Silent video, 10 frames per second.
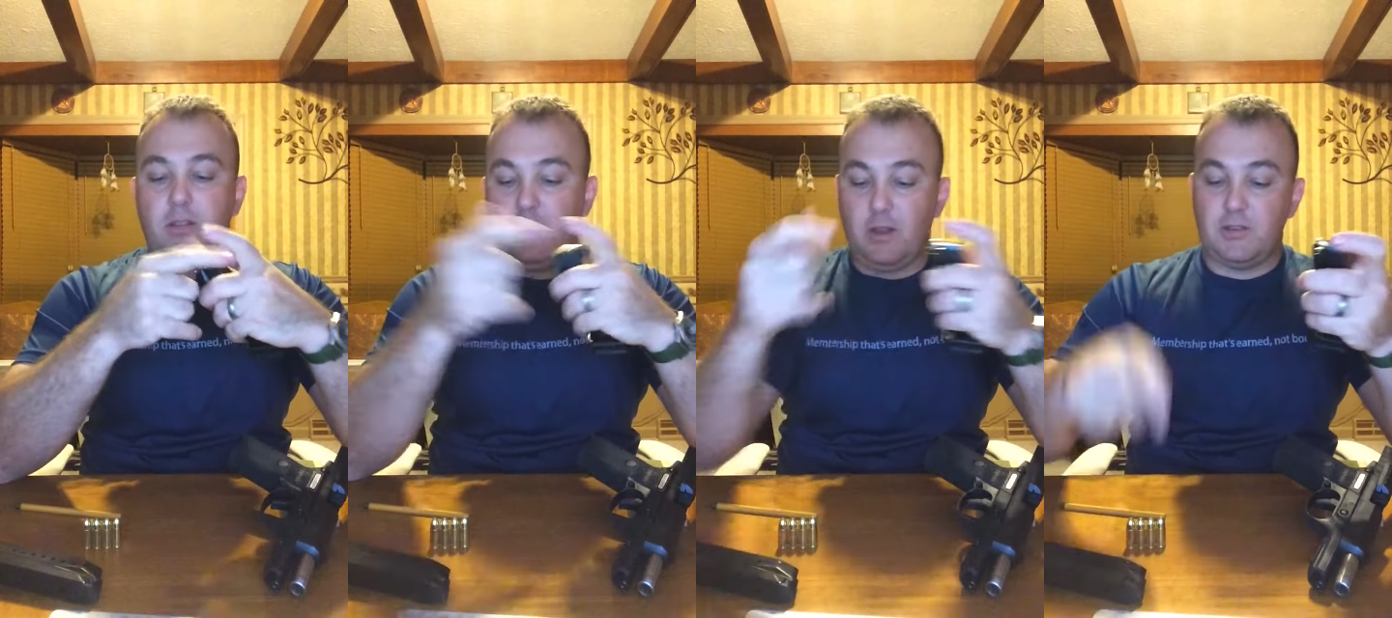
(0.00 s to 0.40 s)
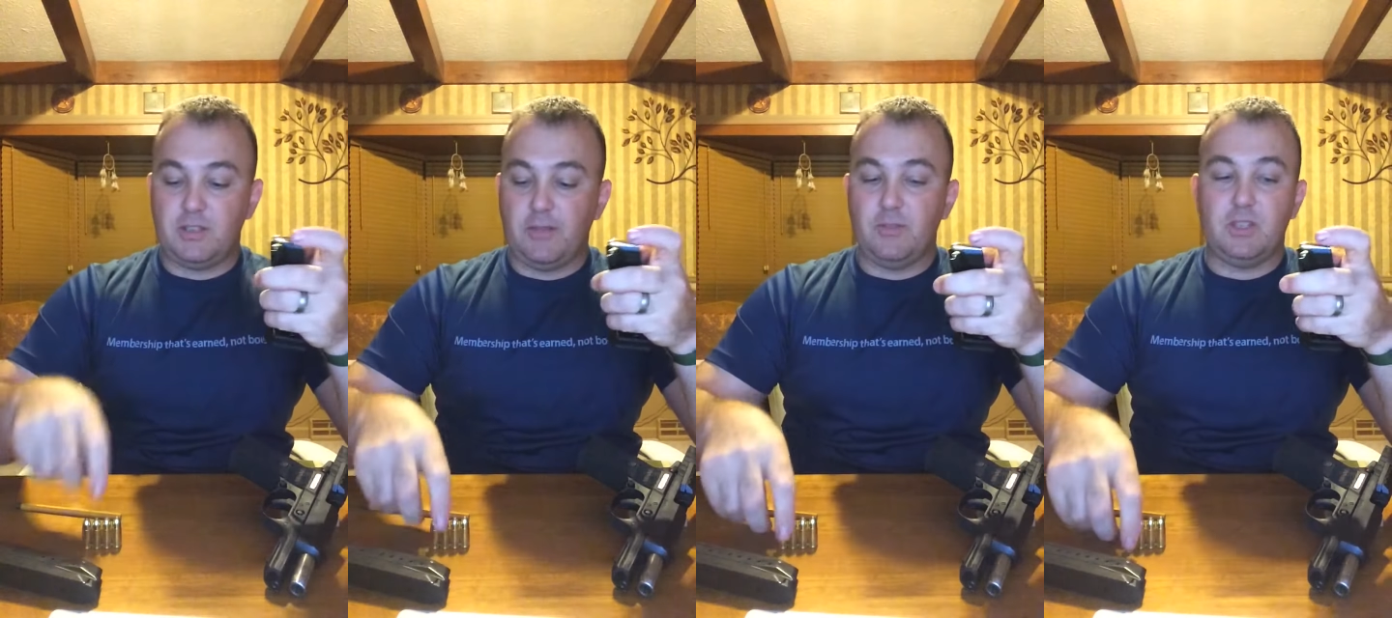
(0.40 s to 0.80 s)
There's
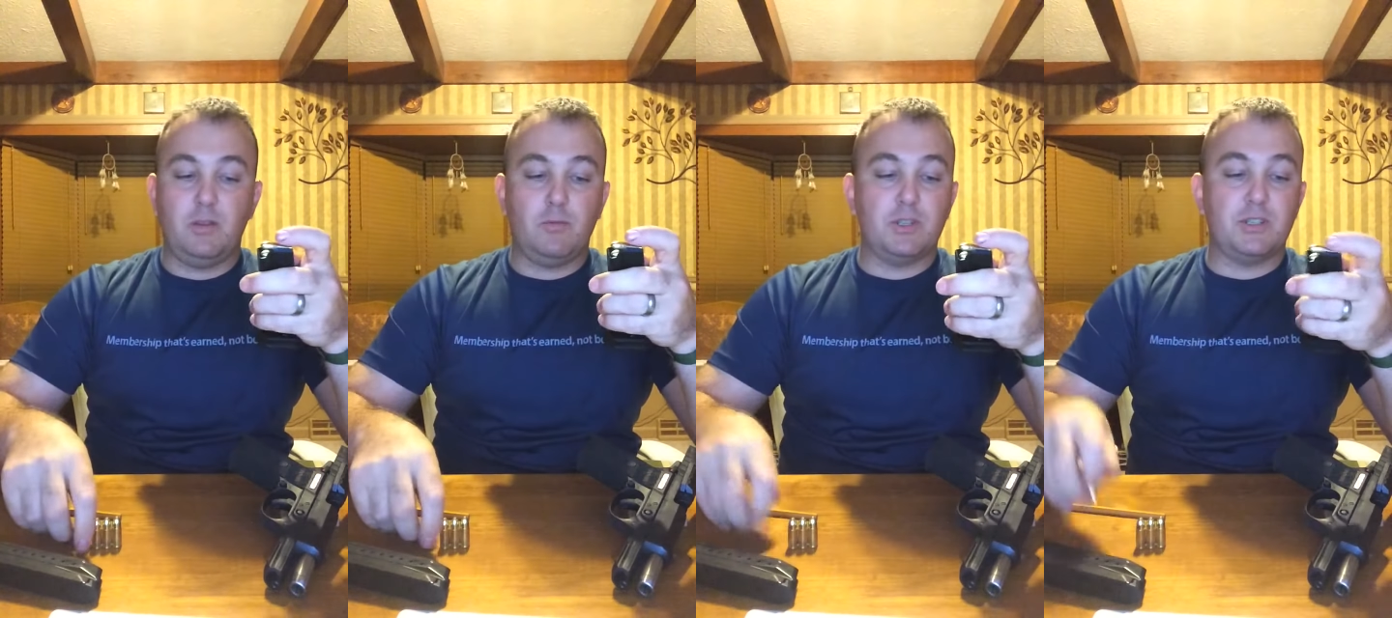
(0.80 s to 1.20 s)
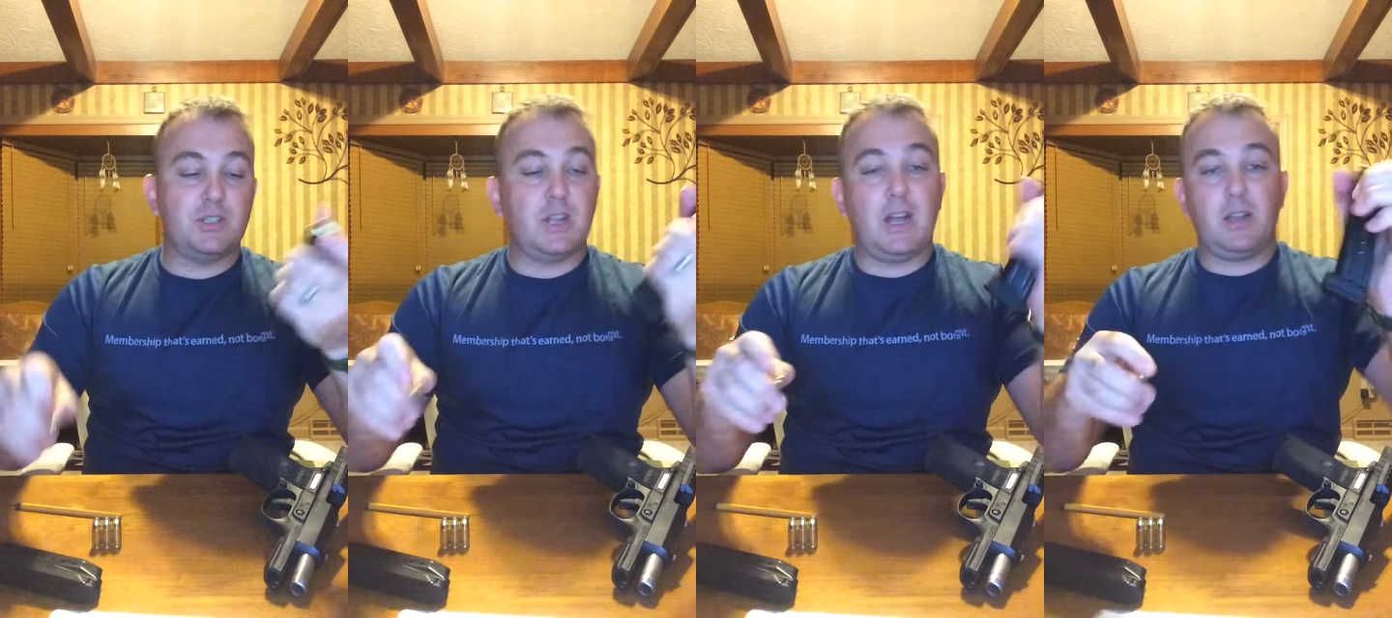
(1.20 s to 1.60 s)
17, which is
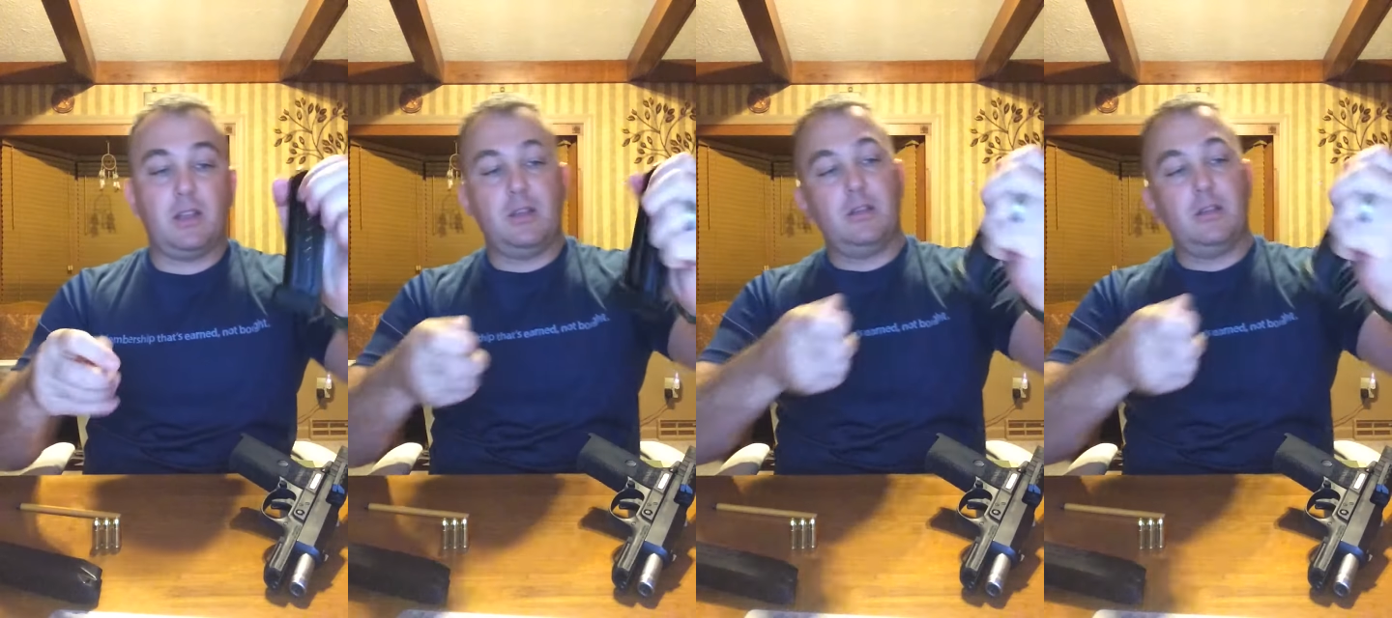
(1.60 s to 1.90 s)
stock.